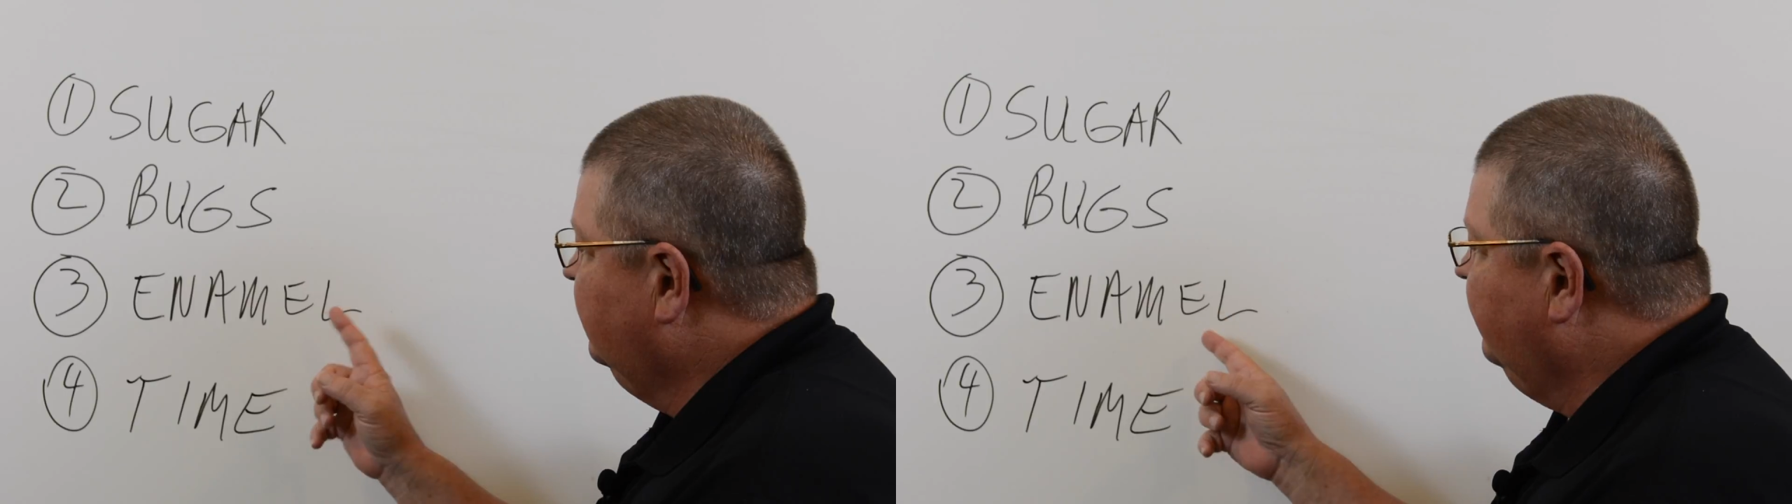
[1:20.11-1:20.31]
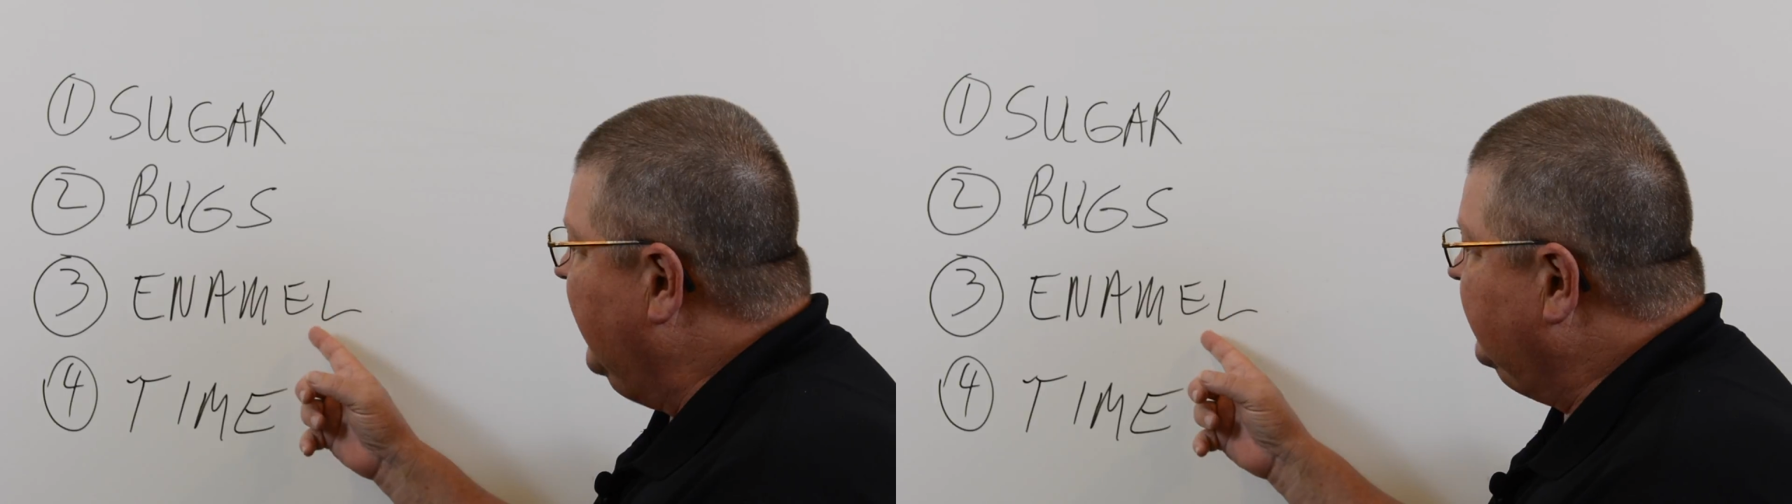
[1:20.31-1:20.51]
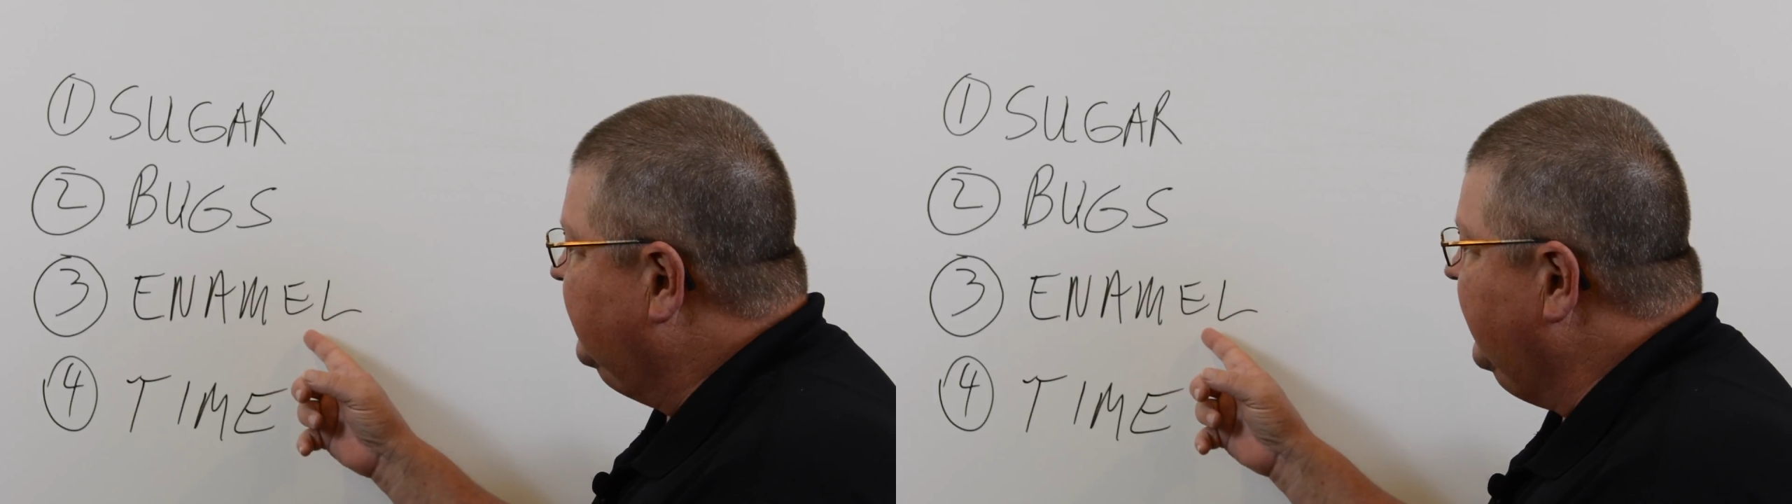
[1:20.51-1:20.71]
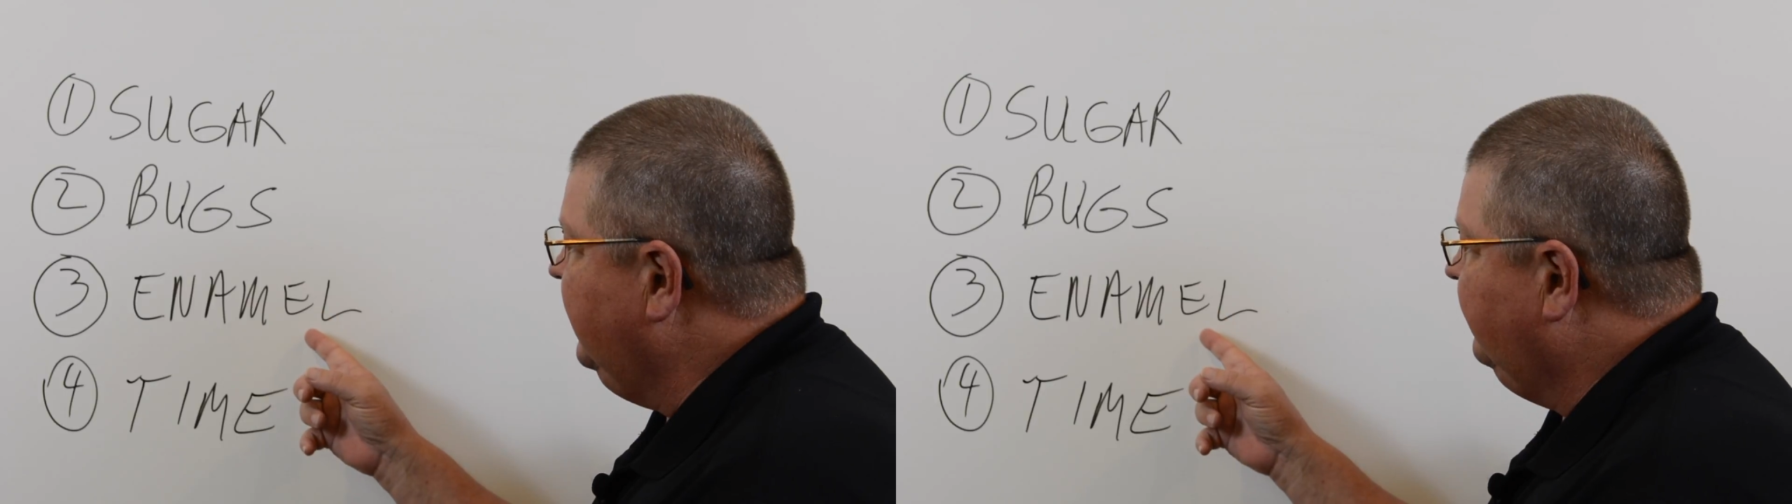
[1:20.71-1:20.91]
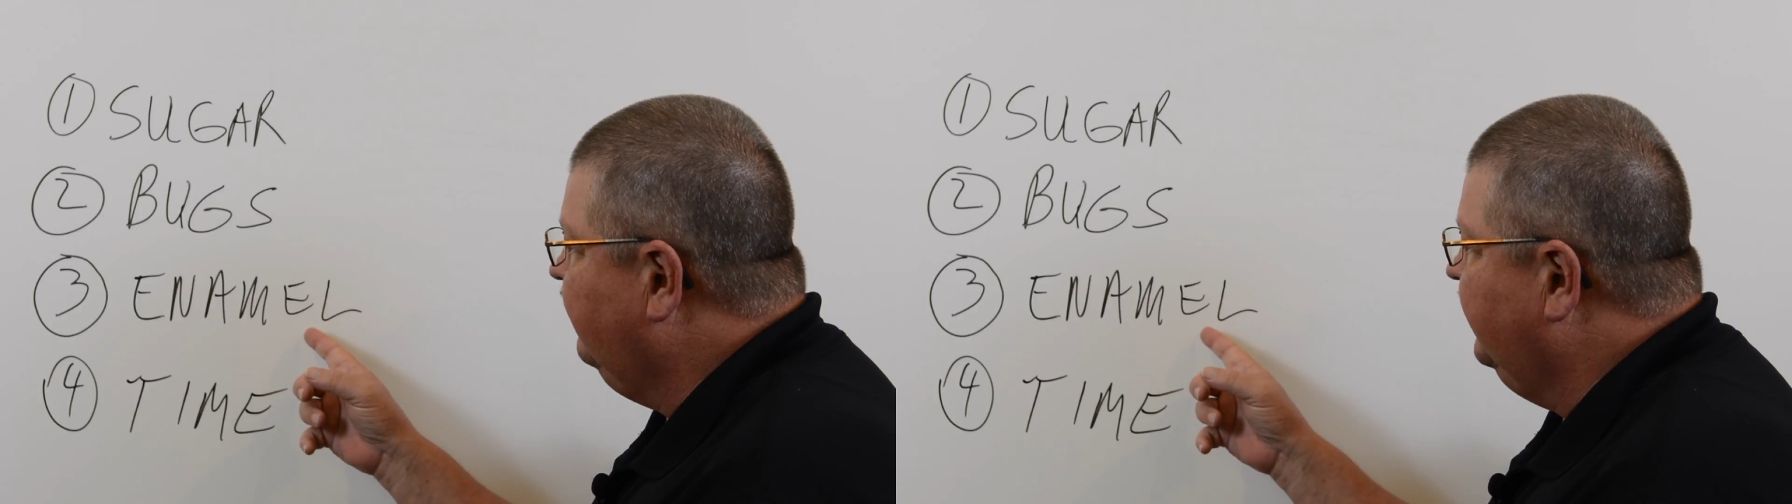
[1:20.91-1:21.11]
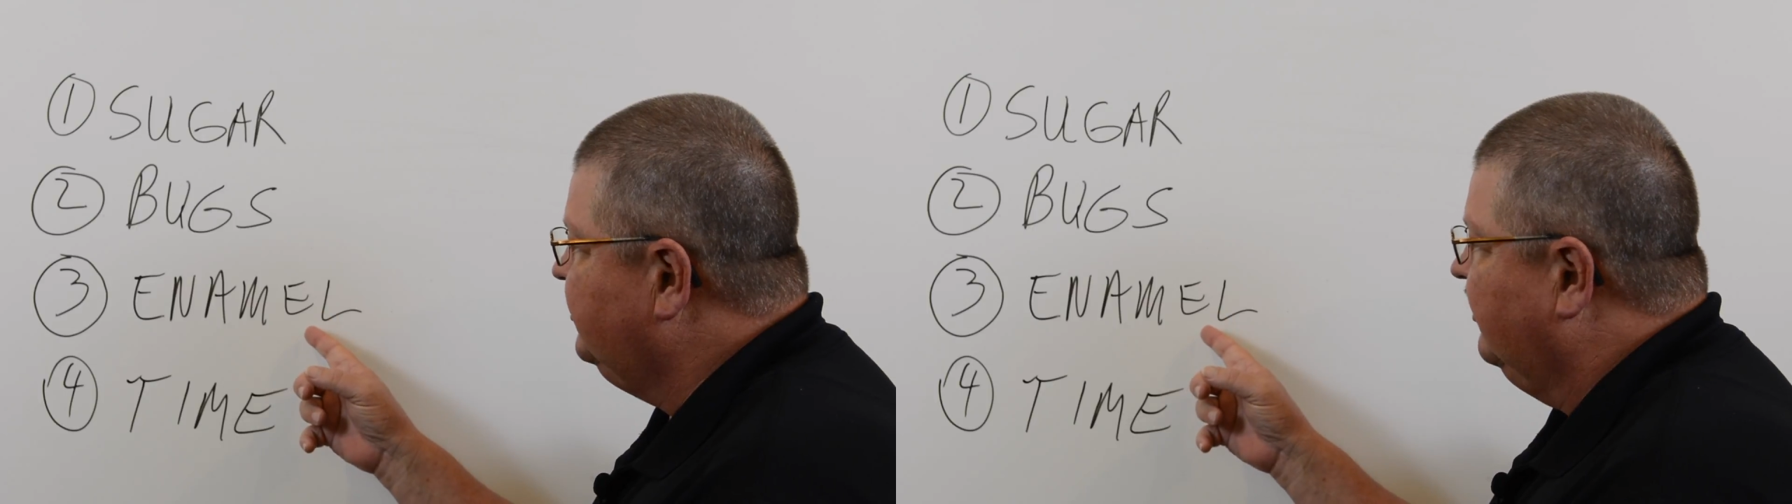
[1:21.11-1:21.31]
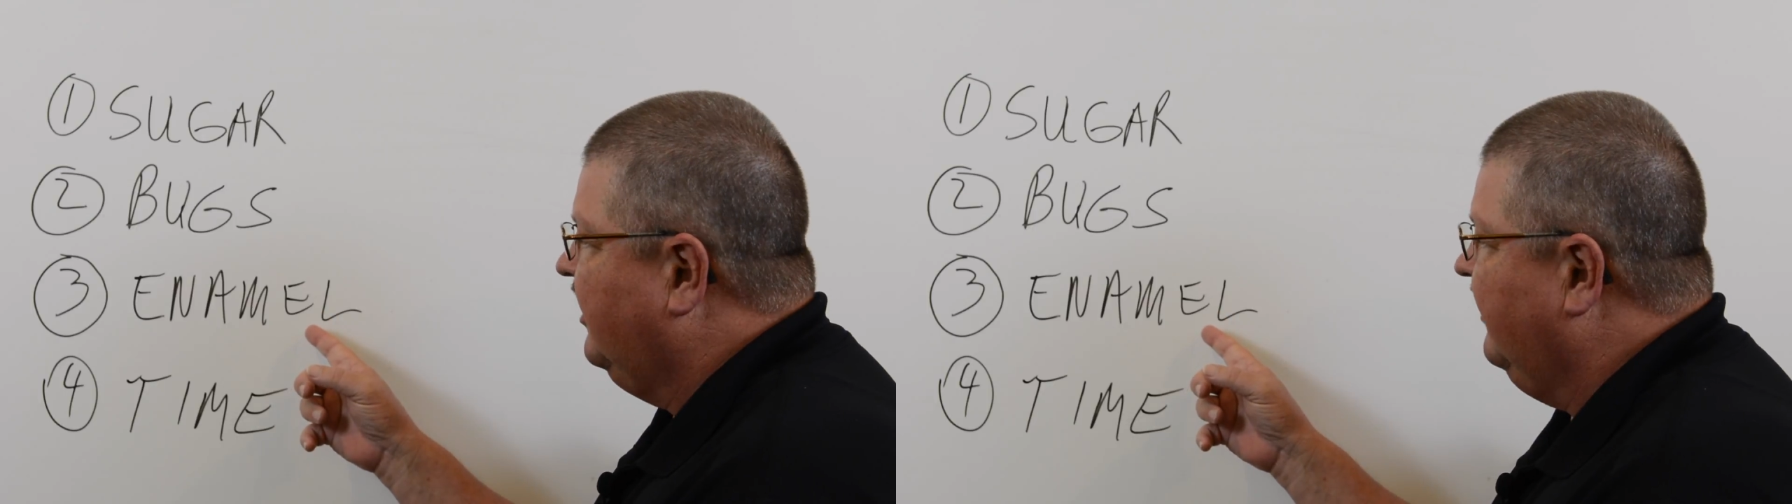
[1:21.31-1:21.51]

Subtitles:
you've got teeth, which are